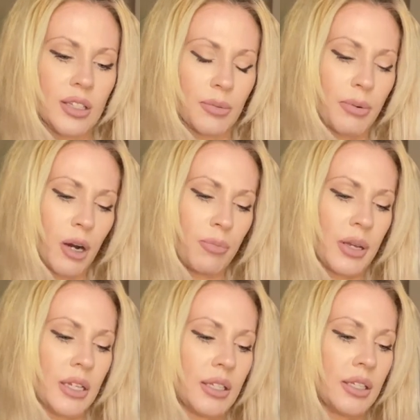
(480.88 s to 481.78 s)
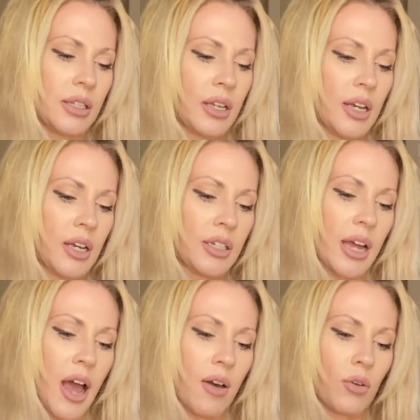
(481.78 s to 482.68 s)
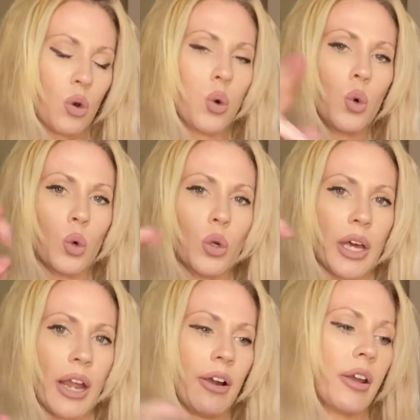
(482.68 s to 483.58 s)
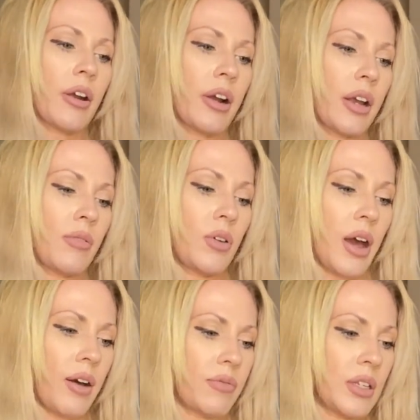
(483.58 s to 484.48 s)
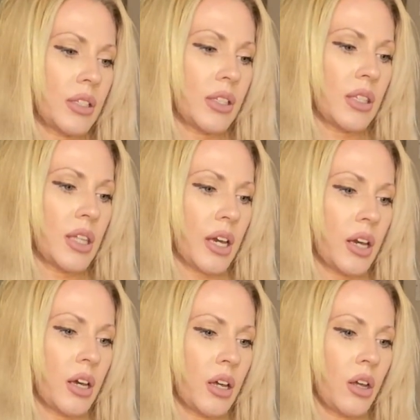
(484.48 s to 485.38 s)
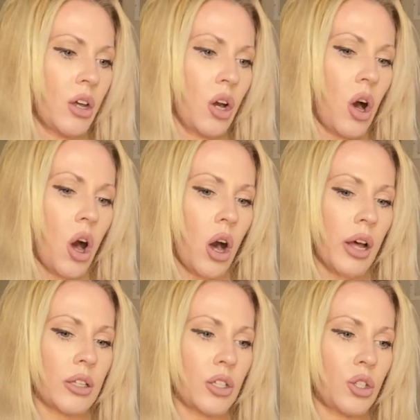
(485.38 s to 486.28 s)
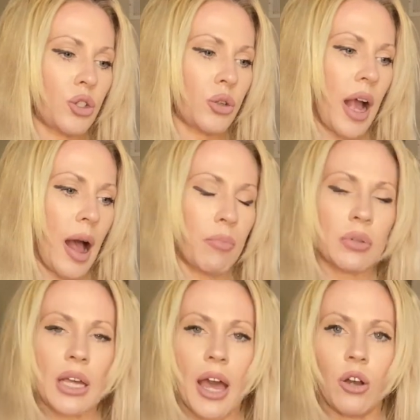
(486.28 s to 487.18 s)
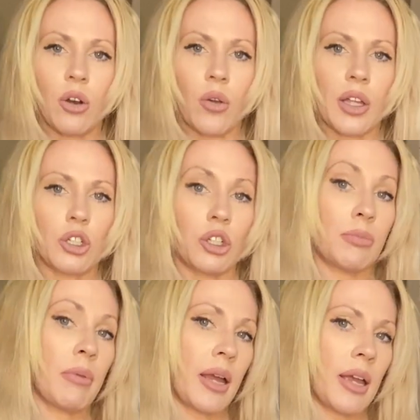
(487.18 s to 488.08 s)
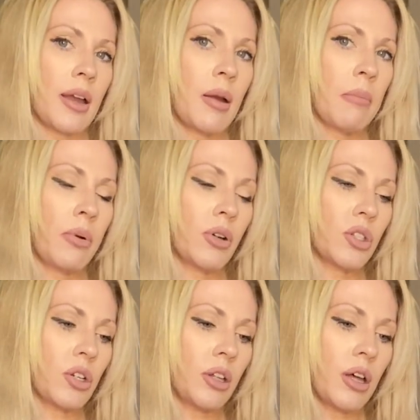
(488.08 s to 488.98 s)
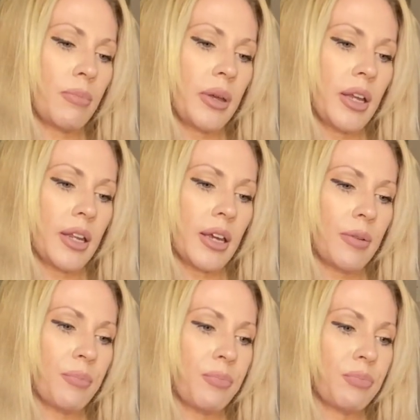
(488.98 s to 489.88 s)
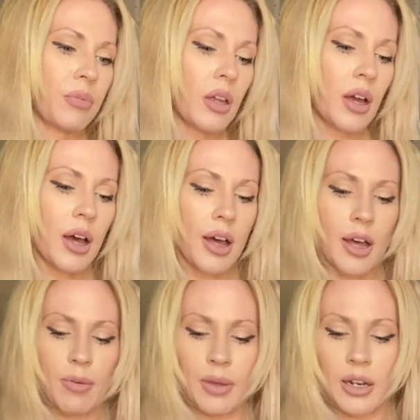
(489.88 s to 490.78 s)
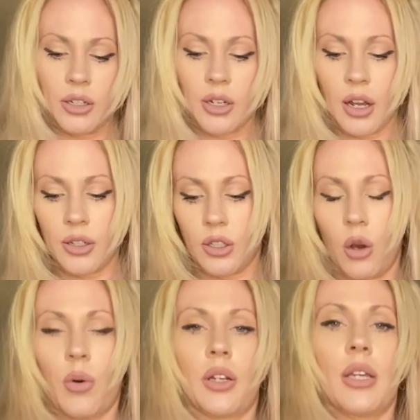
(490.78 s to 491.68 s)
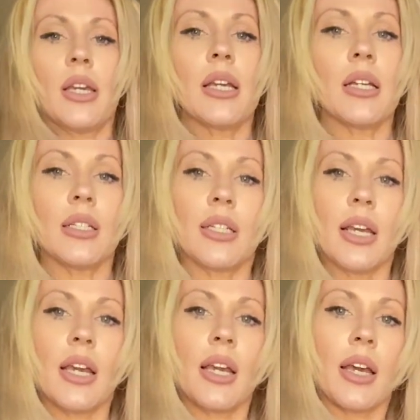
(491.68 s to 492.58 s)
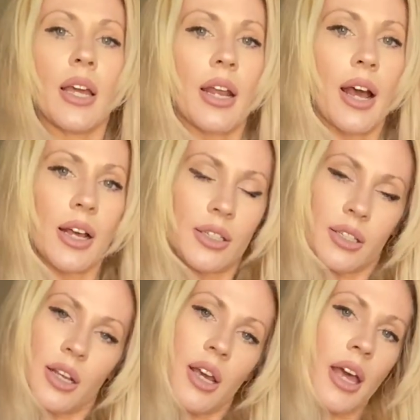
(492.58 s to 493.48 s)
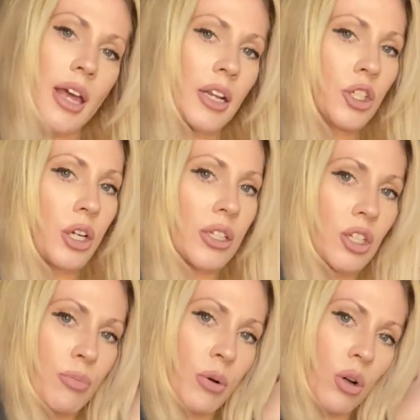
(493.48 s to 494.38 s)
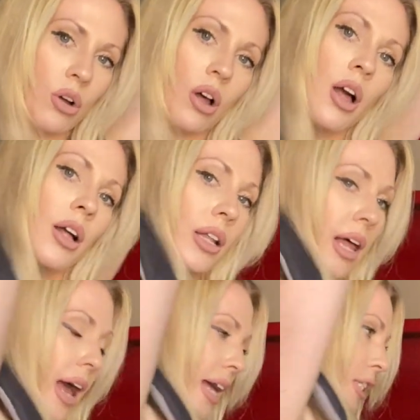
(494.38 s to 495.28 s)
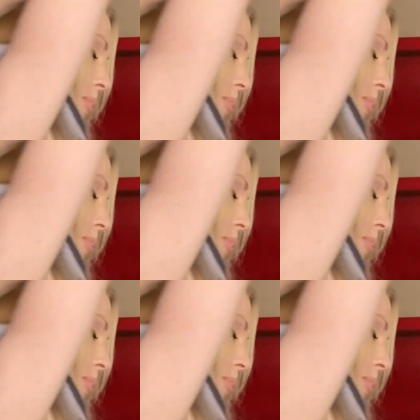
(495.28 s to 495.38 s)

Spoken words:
the purpose to have a cool carrier if you have these thick, hot straps. I don't know, that's just my personal opinion. It does go on easy. It has an adjustable clasp